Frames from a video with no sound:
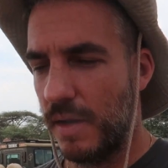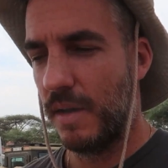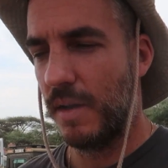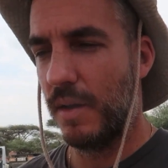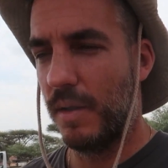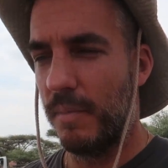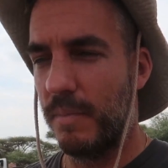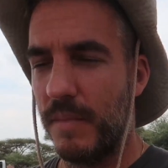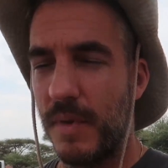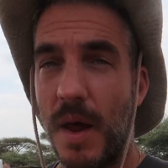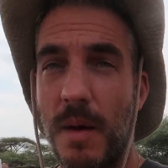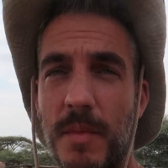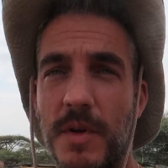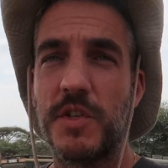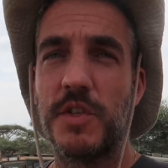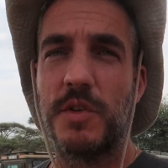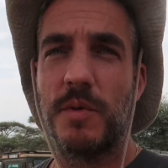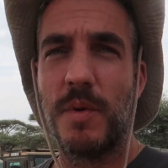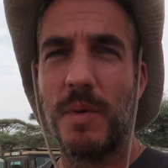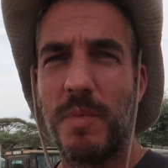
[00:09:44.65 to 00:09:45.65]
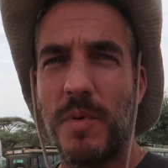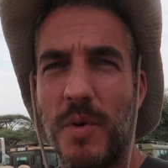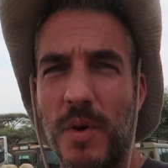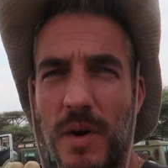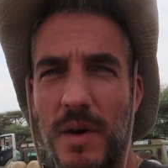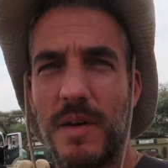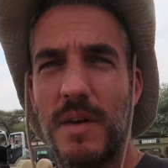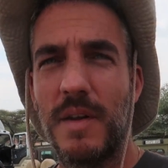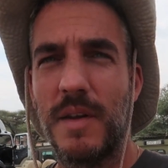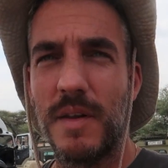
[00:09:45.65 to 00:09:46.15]
Not much to
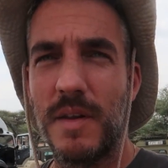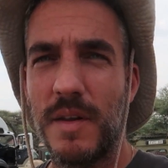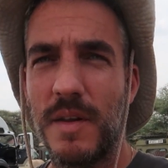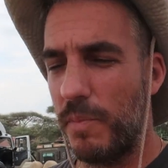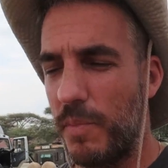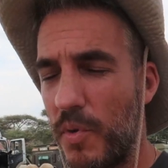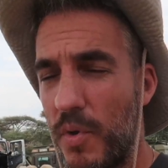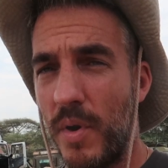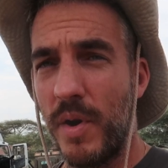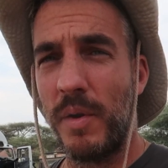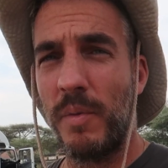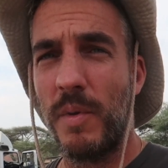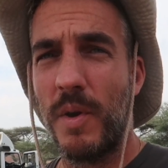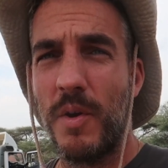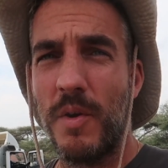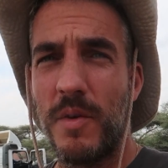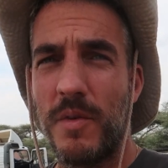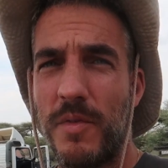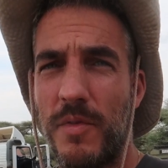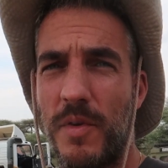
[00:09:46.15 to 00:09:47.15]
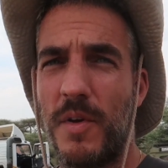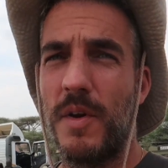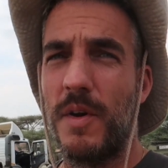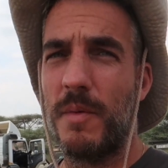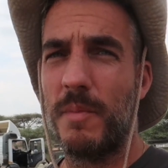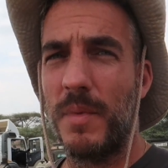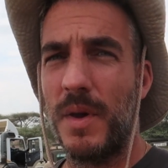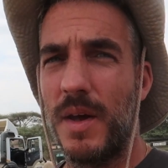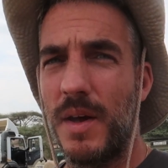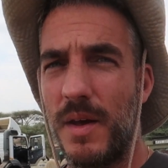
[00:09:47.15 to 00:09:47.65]
report. Boring road
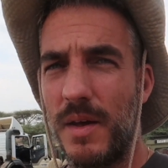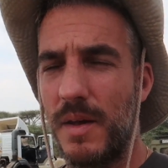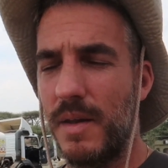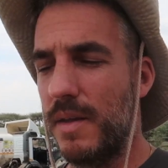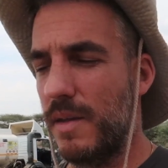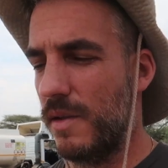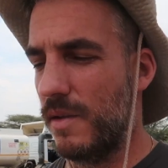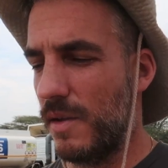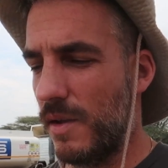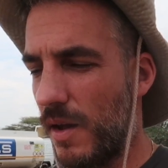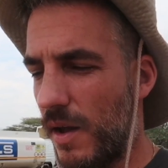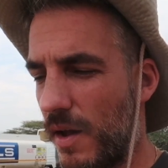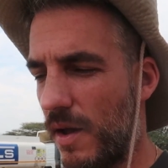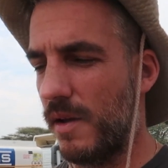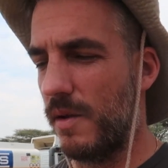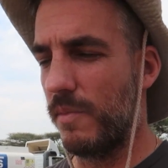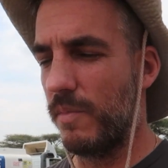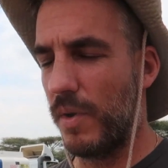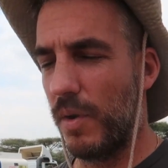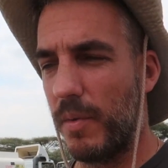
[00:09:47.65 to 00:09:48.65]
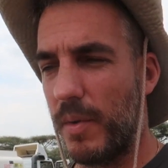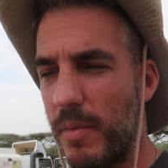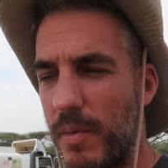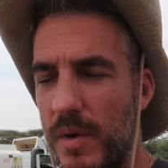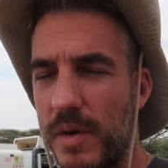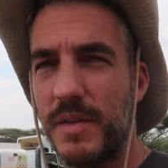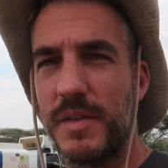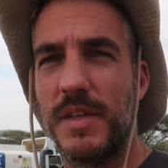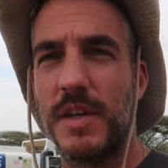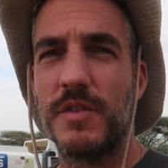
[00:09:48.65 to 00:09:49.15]
from where we
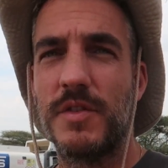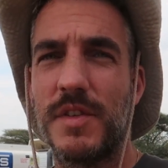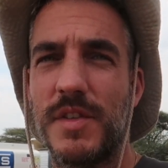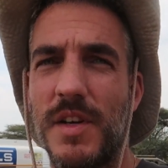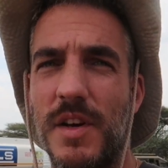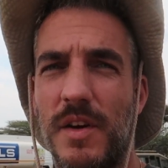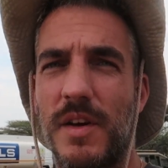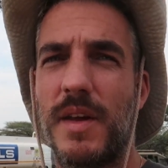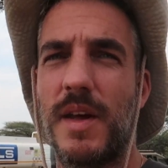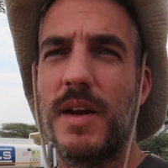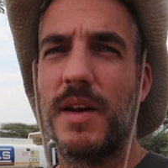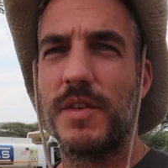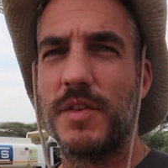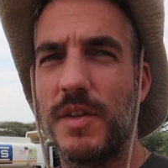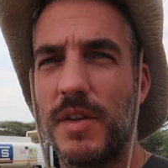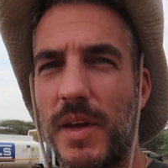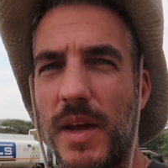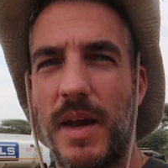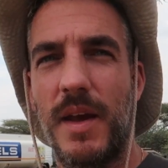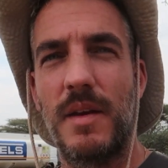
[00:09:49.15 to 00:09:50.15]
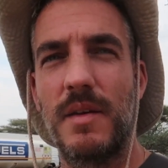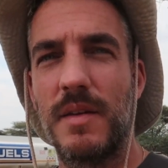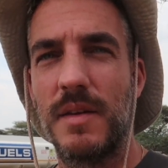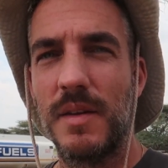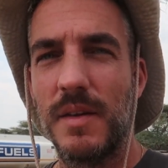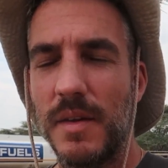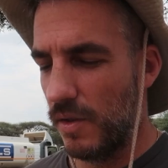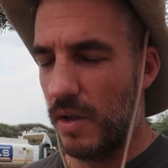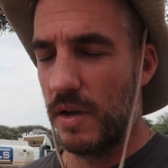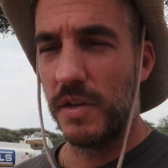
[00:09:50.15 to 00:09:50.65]
were in central Serengeti to the gate.
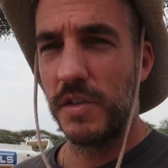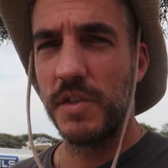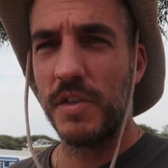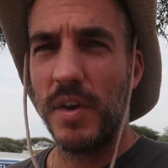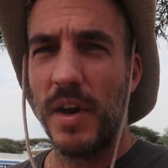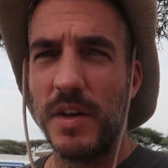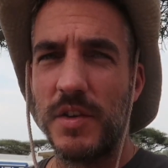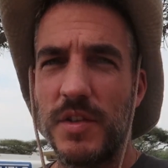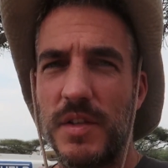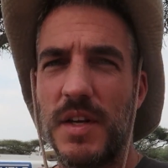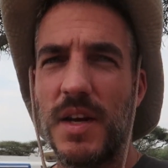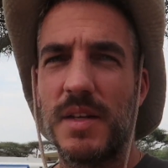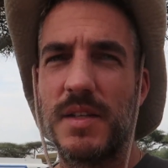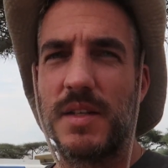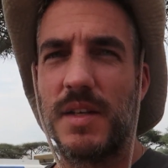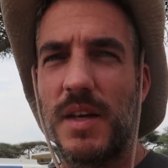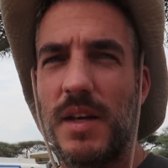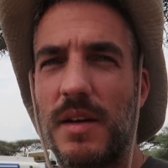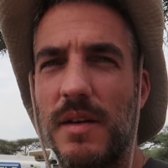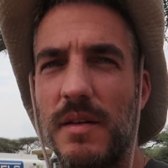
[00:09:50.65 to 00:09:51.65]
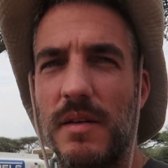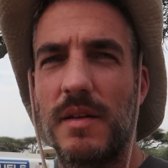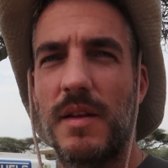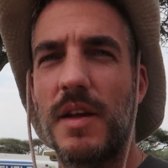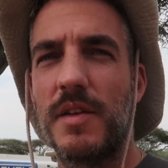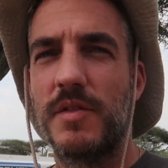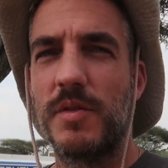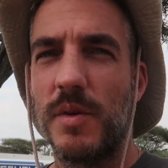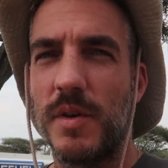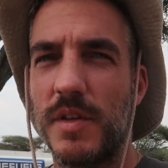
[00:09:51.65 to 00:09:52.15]
Long stretch, dusty,
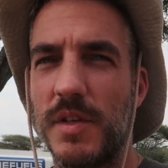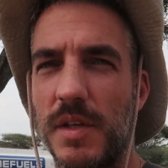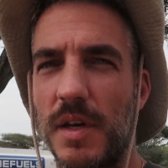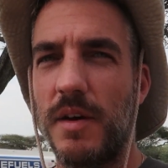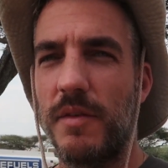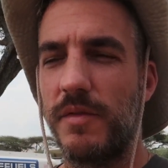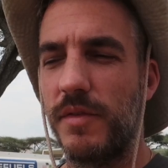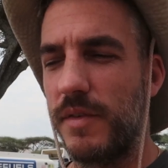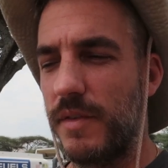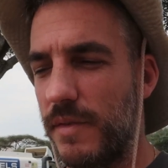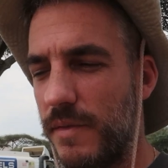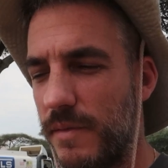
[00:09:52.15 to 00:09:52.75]
that sort of stuff.